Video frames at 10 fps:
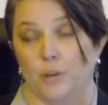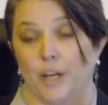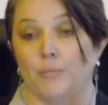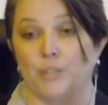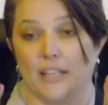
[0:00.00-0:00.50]

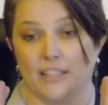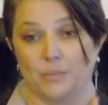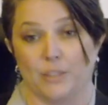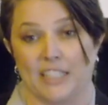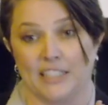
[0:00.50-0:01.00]
objects
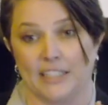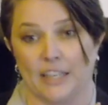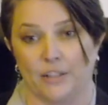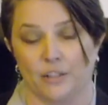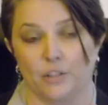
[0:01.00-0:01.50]
relating
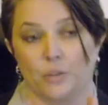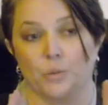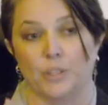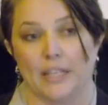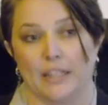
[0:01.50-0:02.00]
together to
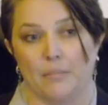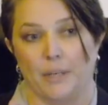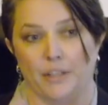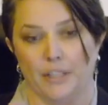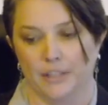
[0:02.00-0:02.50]
create that
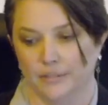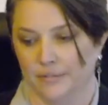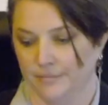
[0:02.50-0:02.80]
barrier.